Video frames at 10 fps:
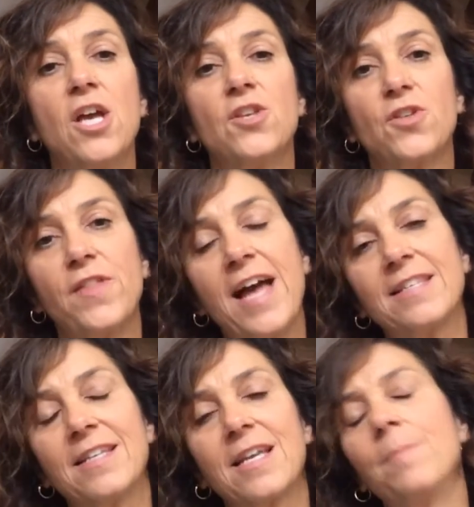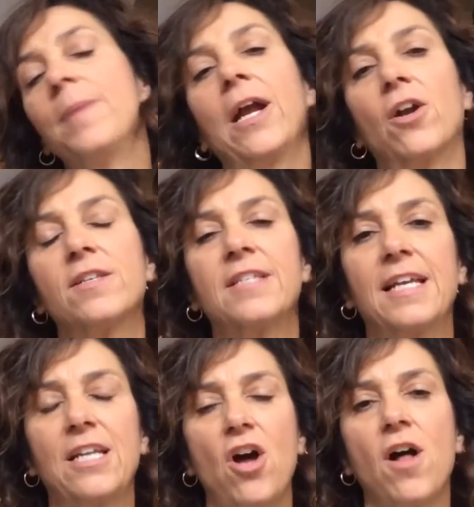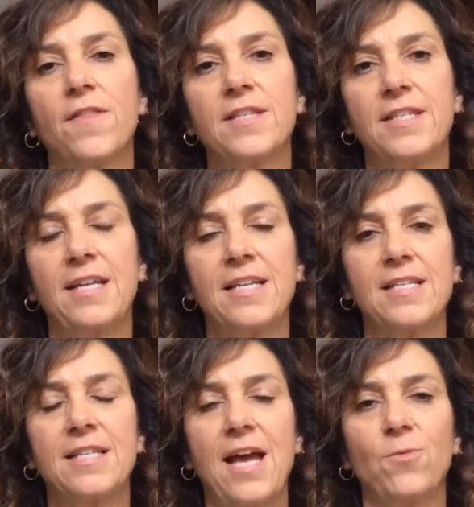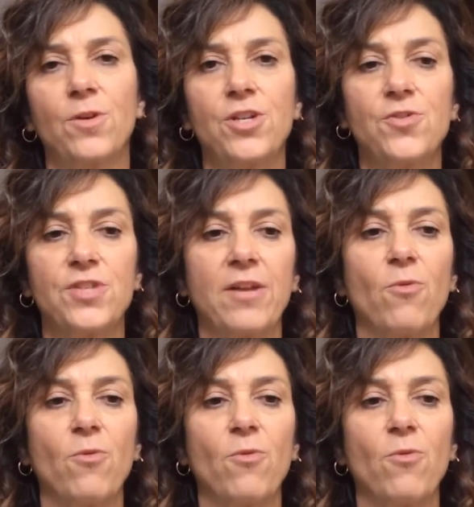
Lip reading: So that's the comparison in all the studies that we're using.